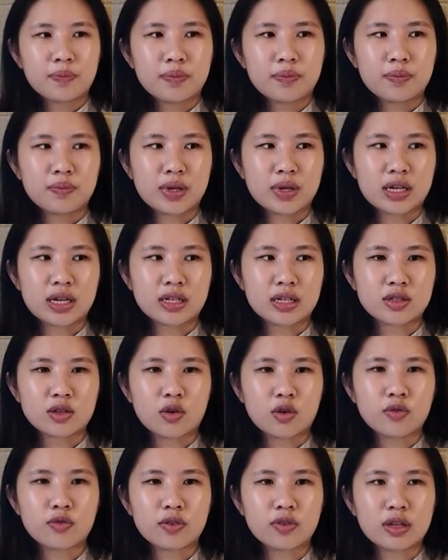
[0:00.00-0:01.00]
Because
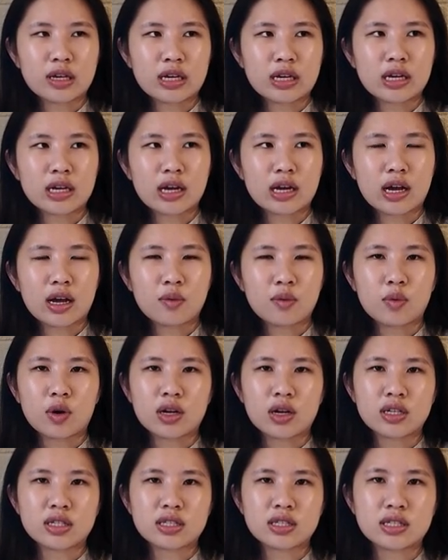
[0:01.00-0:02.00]
hopefully, I
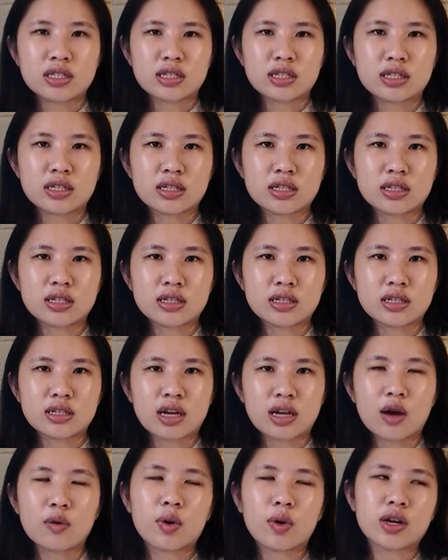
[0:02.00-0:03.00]
want us to,
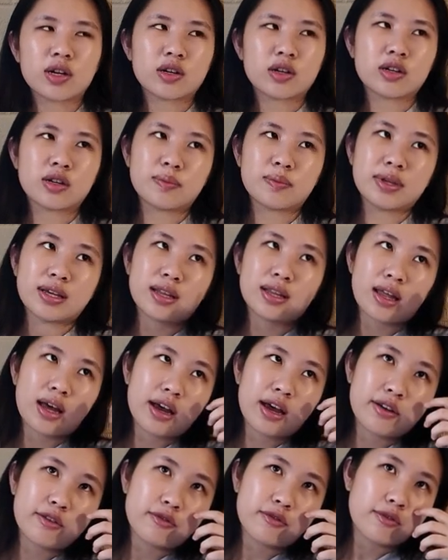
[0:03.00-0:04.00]
I want her to be
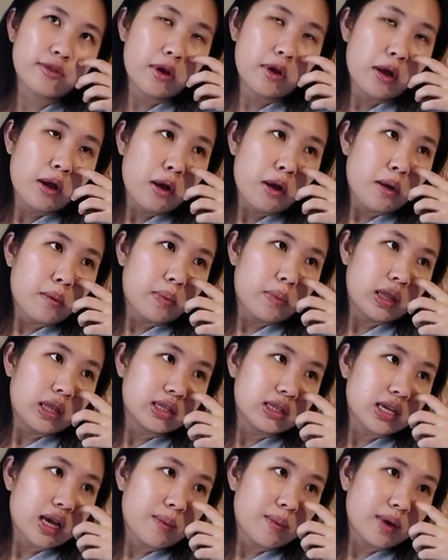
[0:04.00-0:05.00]
alive by the
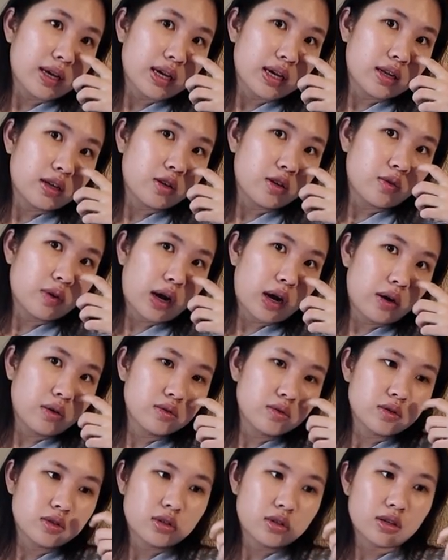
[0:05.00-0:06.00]
time I get a new
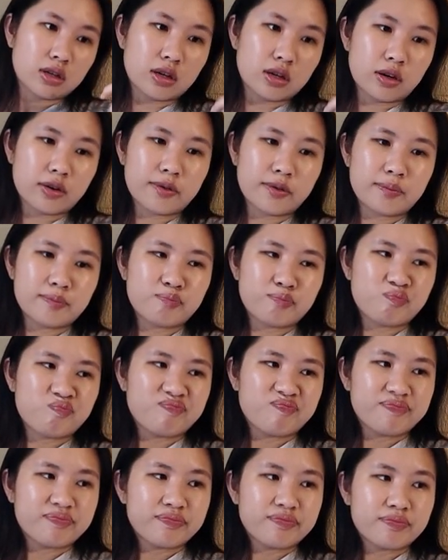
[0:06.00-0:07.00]
house, you know?
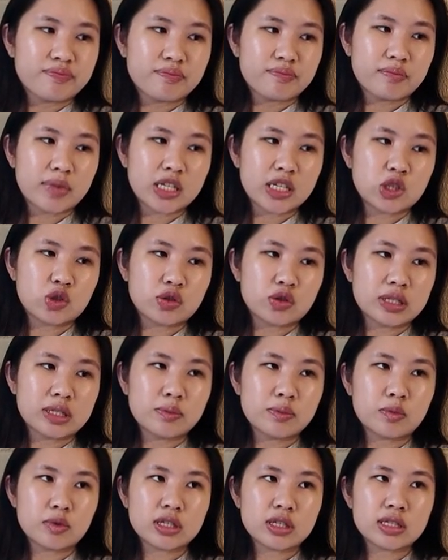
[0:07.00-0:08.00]
My
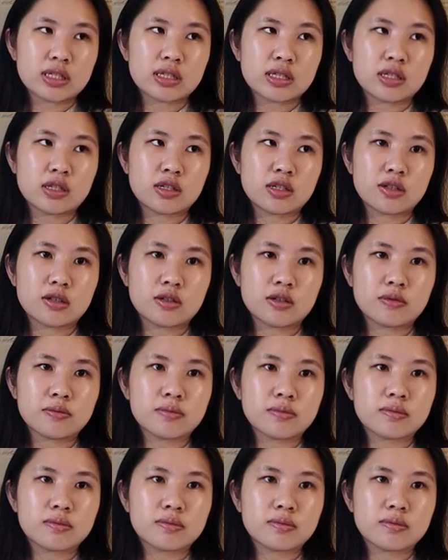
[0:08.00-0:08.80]
dream was to